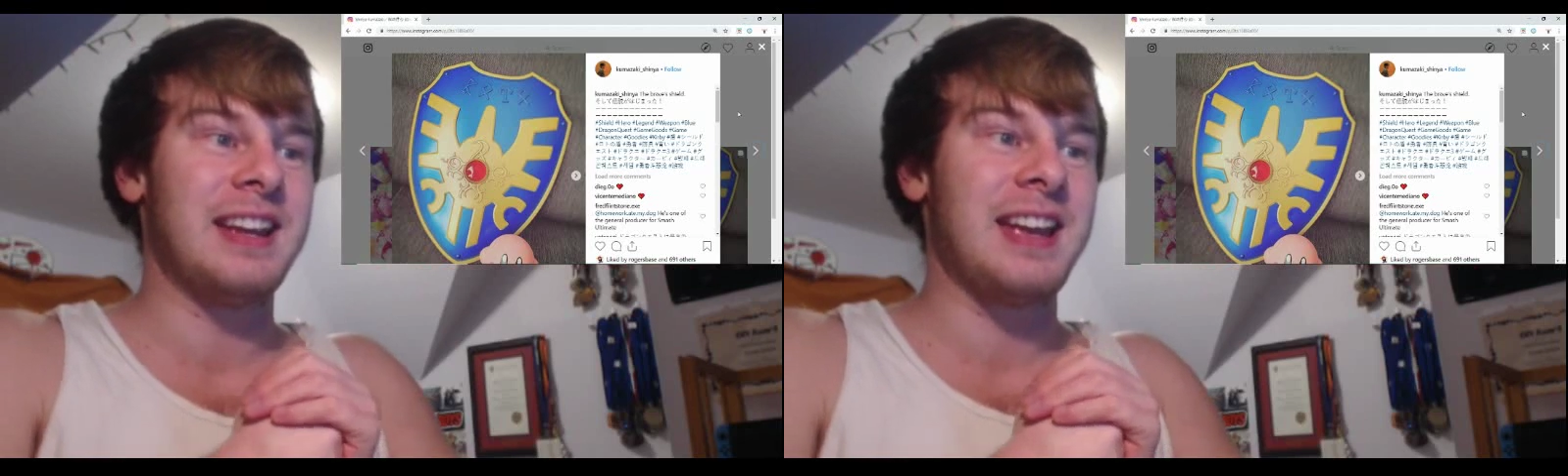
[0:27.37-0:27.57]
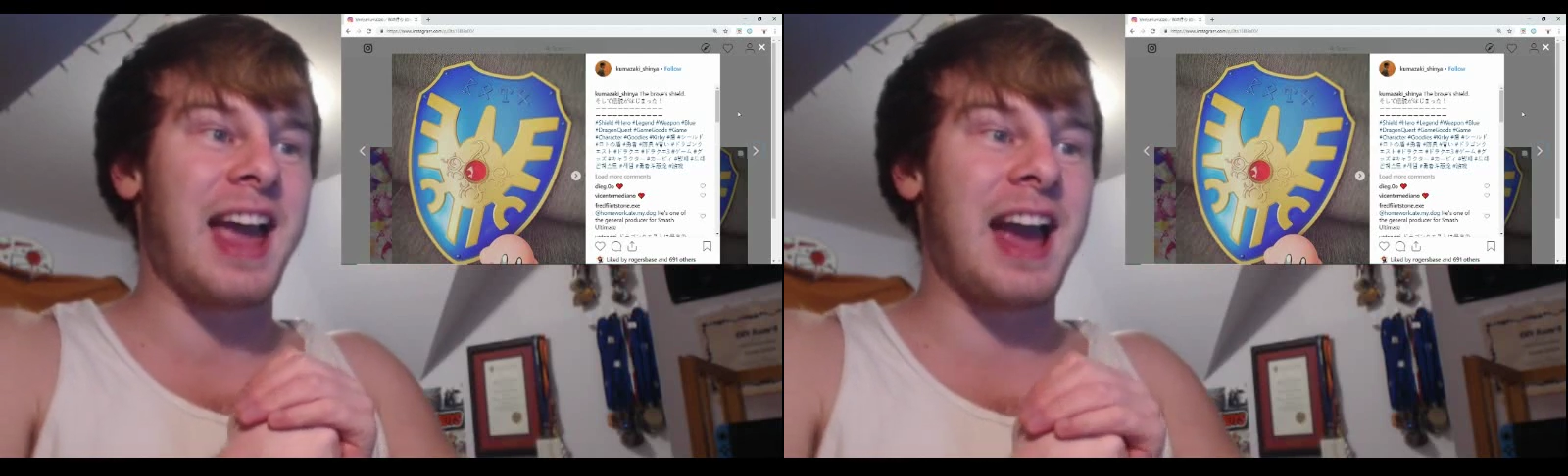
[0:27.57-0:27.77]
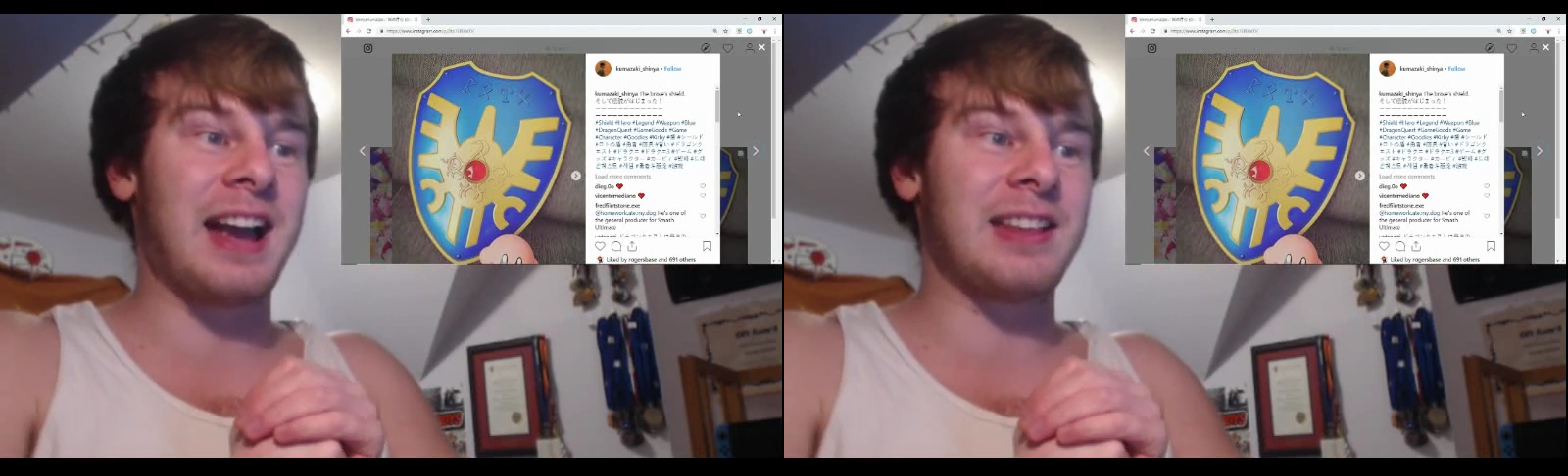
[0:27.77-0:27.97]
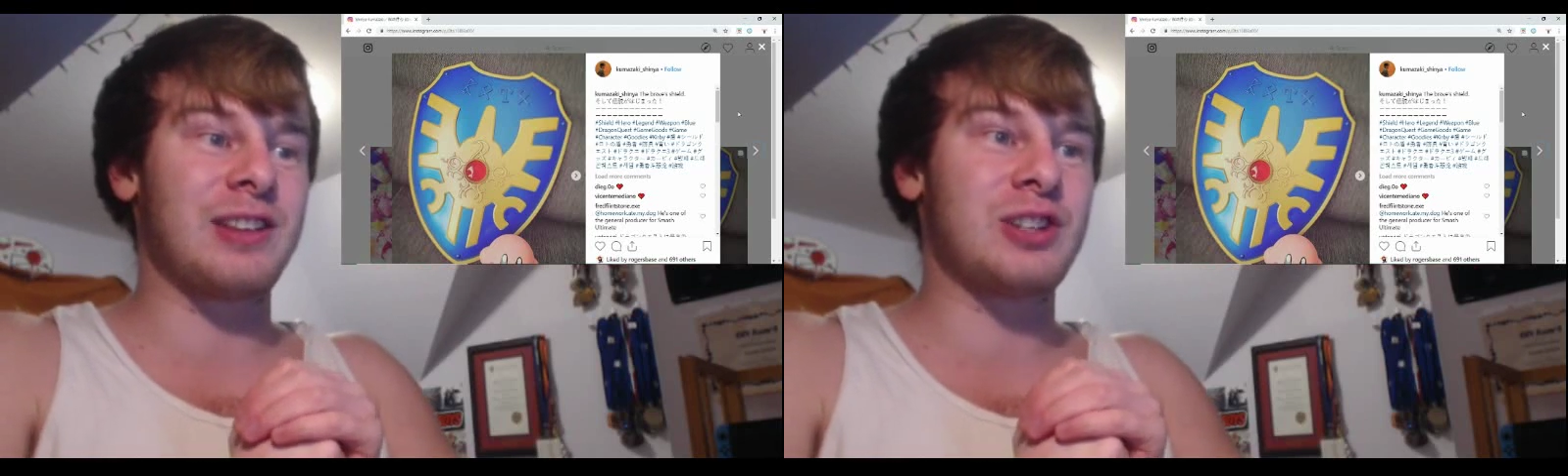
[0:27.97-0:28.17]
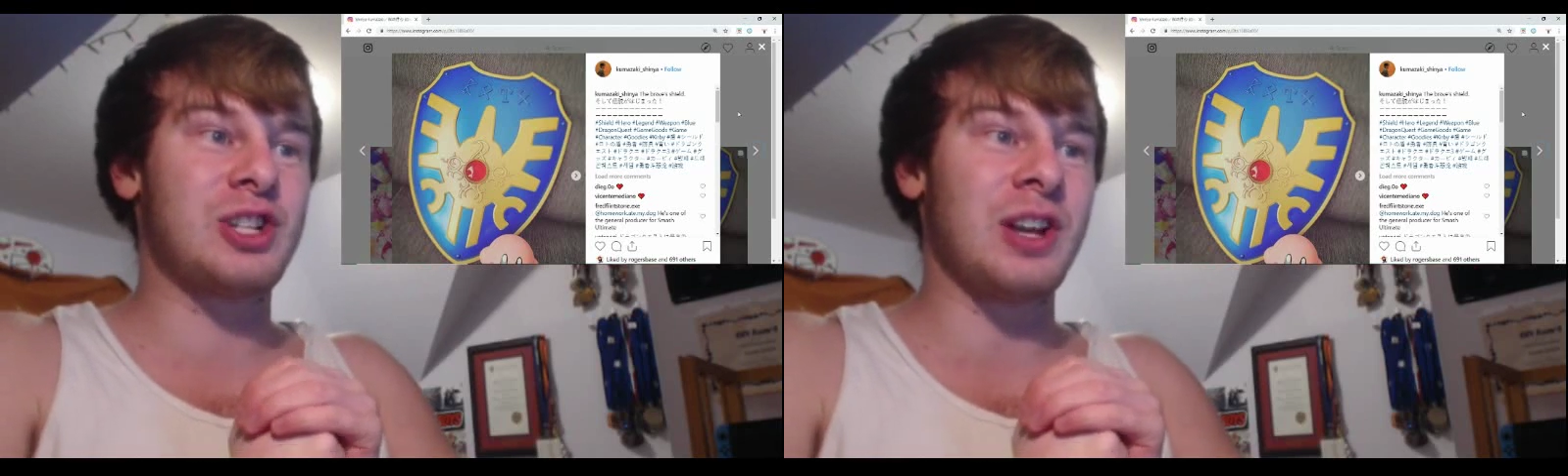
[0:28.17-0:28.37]
And
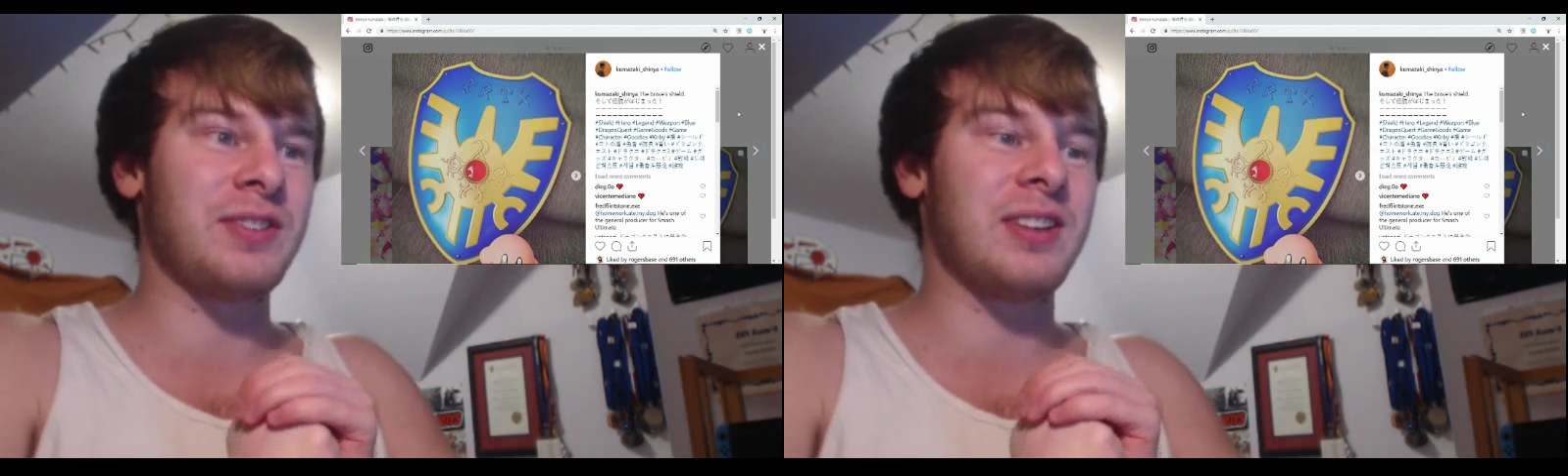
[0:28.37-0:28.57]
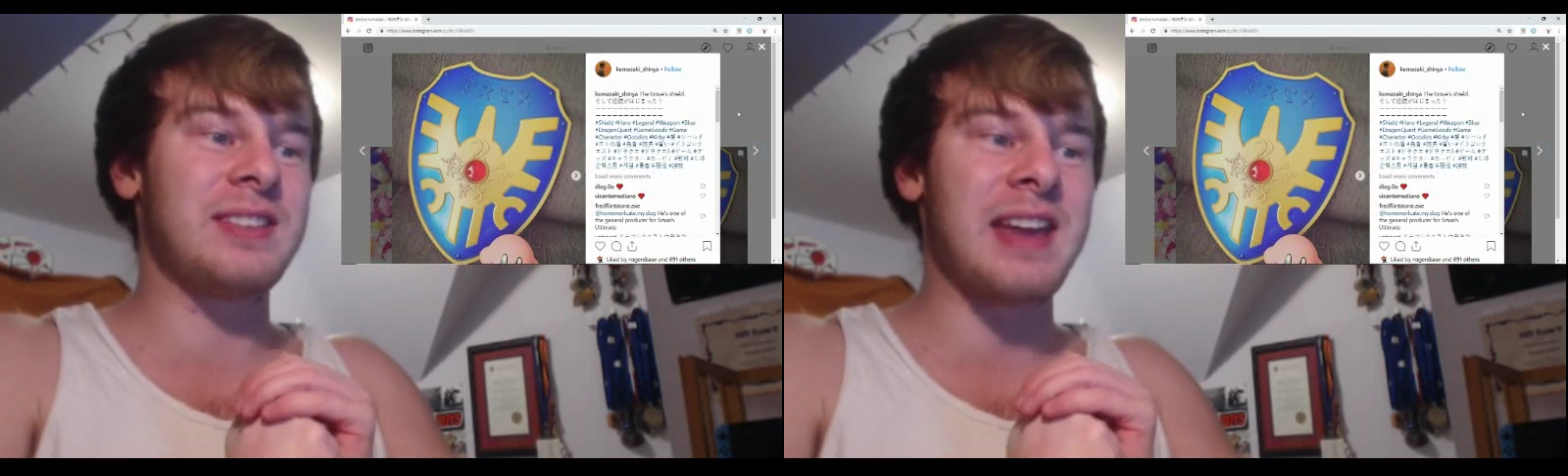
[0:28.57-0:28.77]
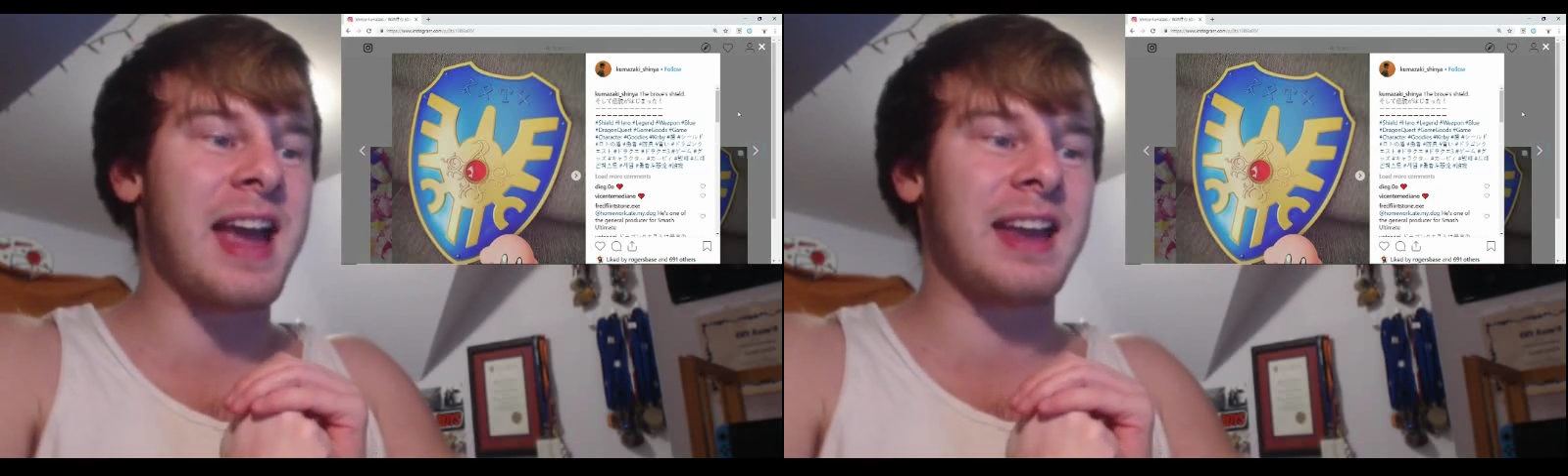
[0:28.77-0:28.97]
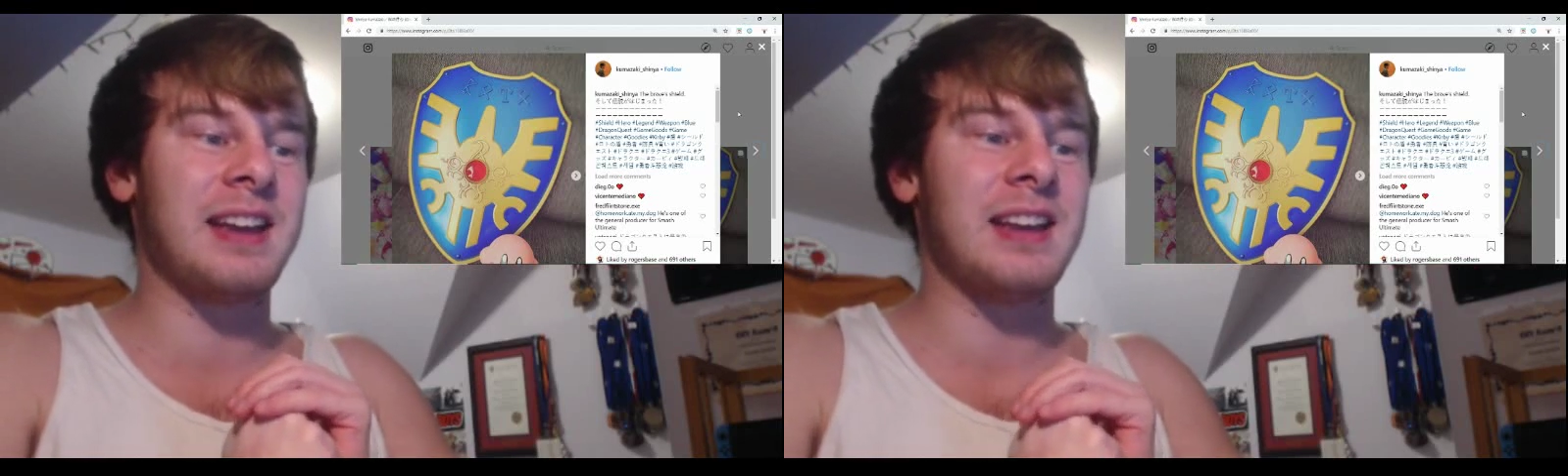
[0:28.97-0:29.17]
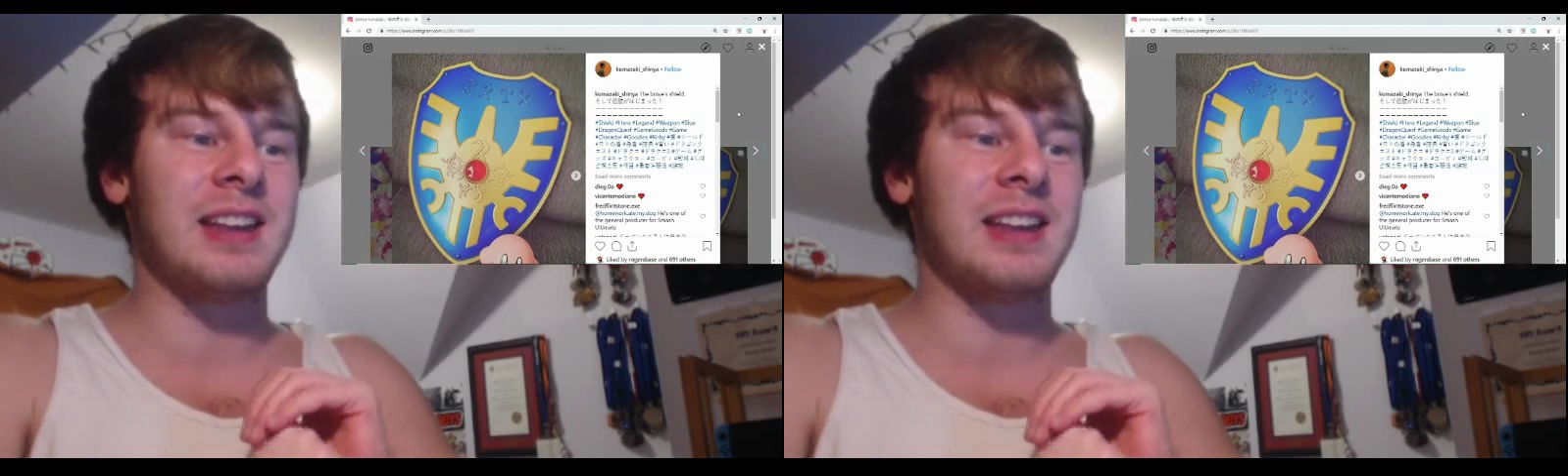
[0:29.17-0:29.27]
just today,